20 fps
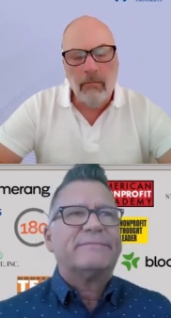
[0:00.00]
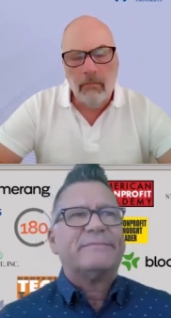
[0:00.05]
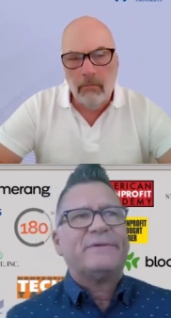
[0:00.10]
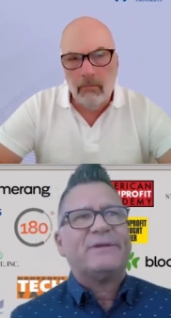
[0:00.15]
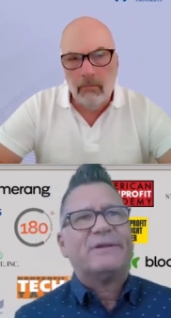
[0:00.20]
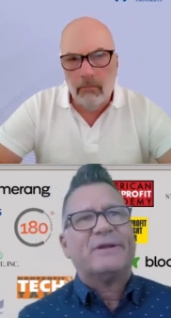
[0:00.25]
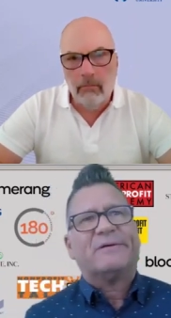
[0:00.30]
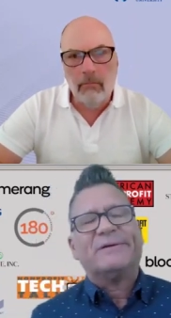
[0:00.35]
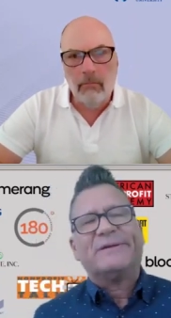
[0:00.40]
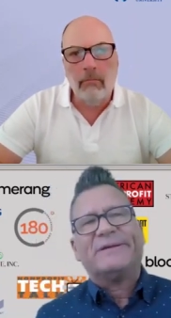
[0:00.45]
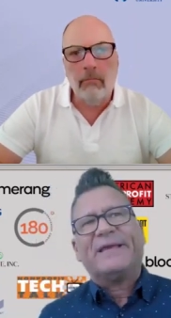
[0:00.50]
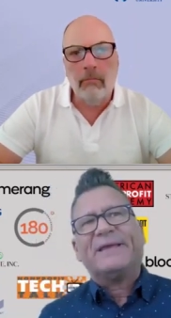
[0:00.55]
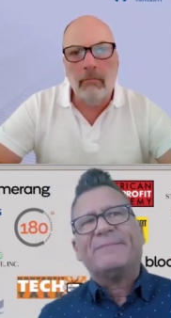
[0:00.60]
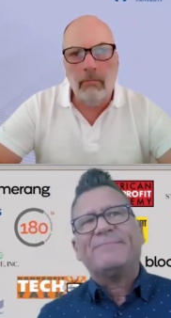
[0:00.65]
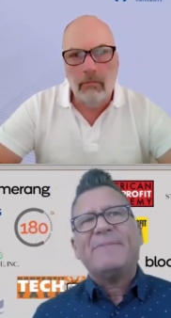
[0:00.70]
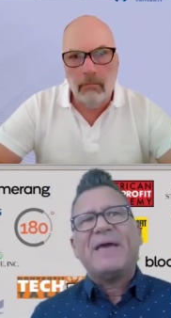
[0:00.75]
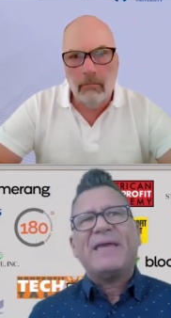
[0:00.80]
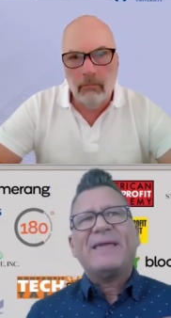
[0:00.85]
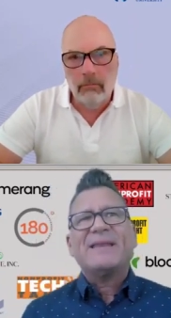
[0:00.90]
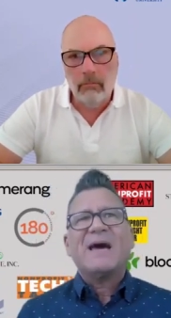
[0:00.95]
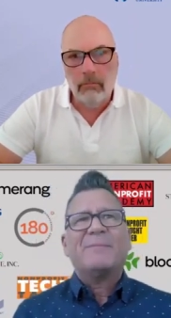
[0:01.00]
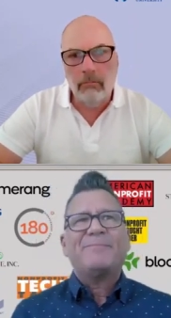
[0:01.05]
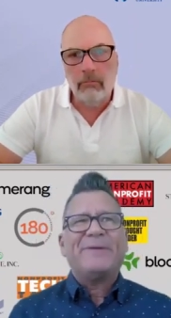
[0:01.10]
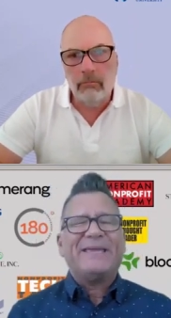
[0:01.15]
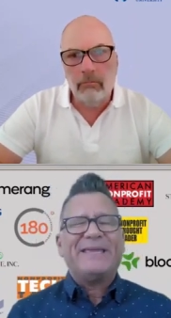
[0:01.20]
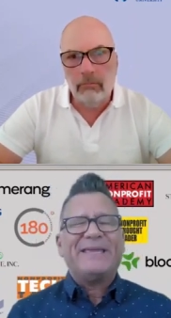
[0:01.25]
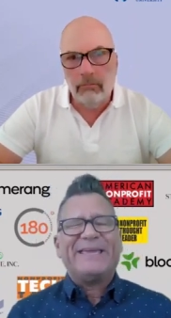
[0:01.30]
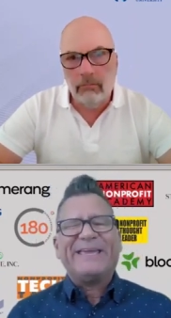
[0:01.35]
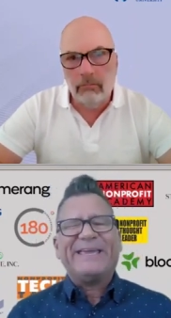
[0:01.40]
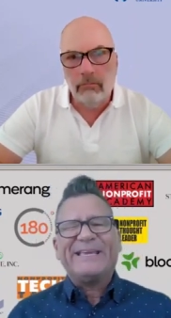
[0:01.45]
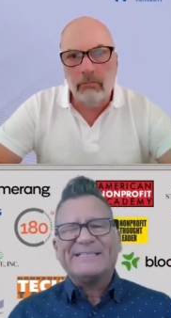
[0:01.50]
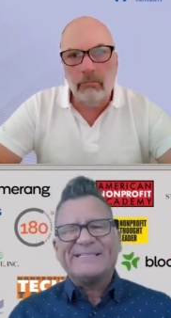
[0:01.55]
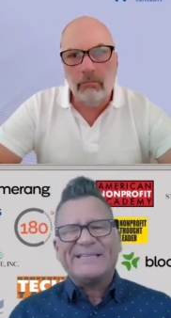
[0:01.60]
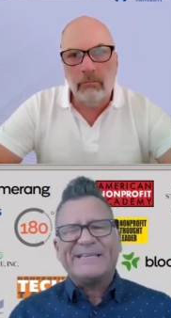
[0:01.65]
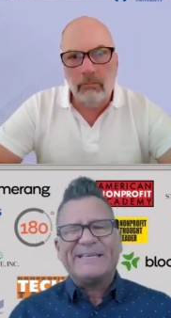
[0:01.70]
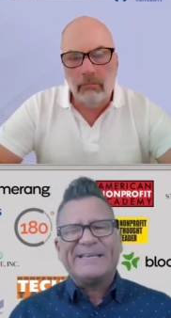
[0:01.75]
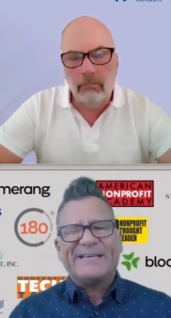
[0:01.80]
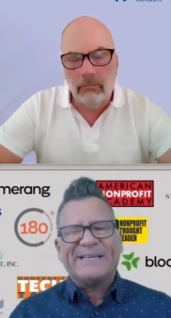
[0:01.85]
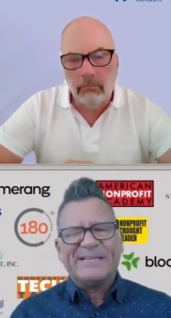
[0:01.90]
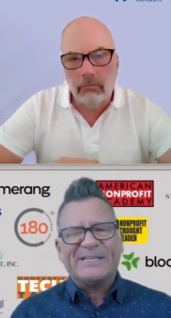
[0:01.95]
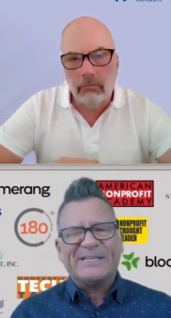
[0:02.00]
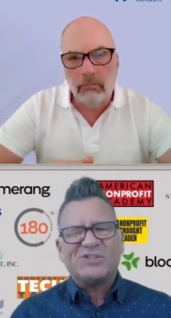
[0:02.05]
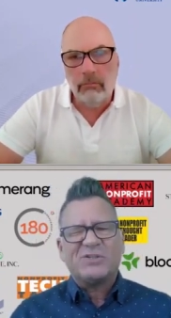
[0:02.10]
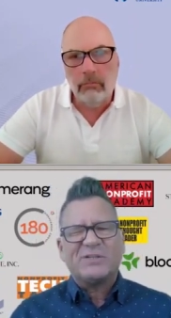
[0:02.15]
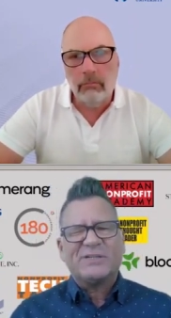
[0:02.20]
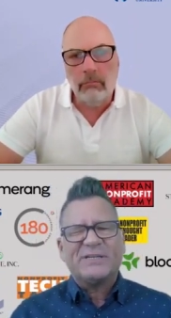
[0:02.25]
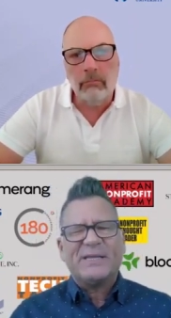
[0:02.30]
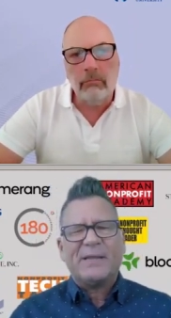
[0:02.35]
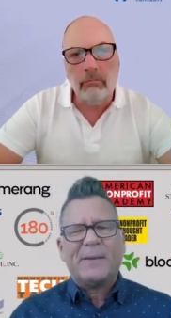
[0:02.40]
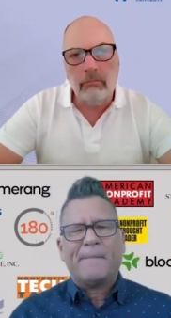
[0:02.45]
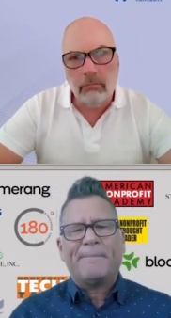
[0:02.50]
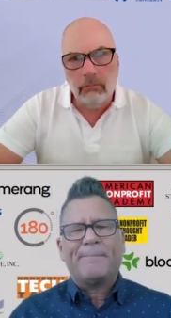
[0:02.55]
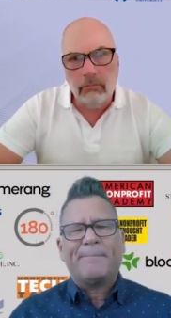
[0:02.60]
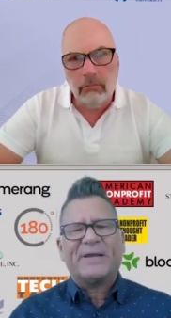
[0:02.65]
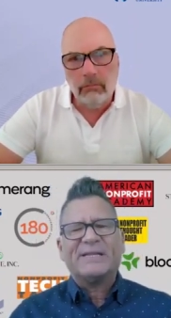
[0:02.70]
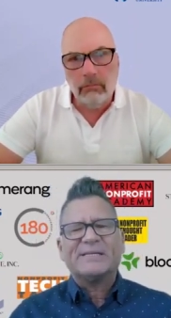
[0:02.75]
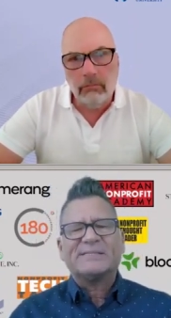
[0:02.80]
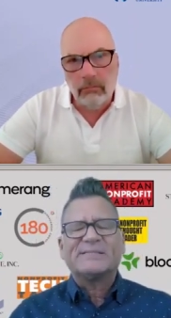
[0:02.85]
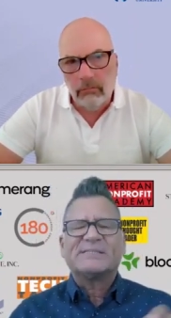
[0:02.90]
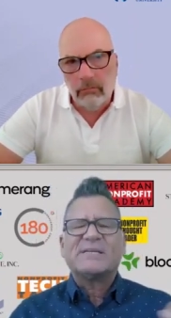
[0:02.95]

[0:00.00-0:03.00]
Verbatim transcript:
Speaker 1: you know, it, it may not be easy initially, but it's